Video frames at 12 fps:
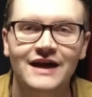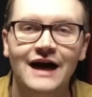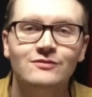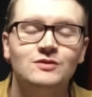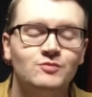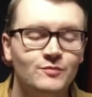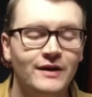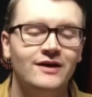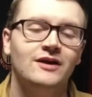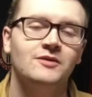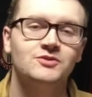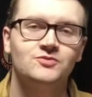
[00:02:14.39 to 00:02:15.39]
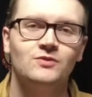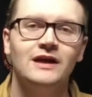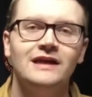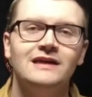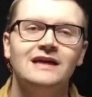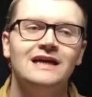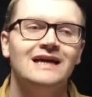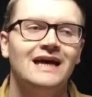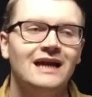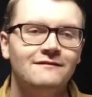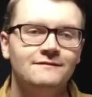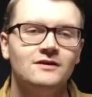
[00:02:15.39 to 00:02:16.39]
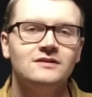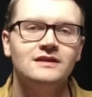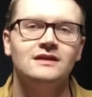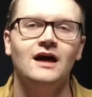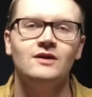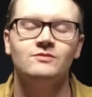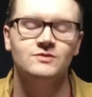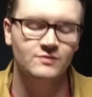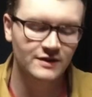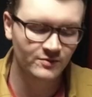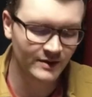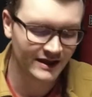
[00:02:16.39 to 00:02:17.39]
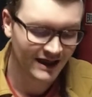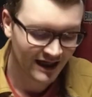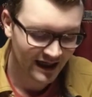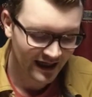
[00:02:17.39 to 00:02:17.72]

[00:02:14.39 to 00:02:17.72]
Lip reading: I was prepared, I was ready, and I felt that God was with me.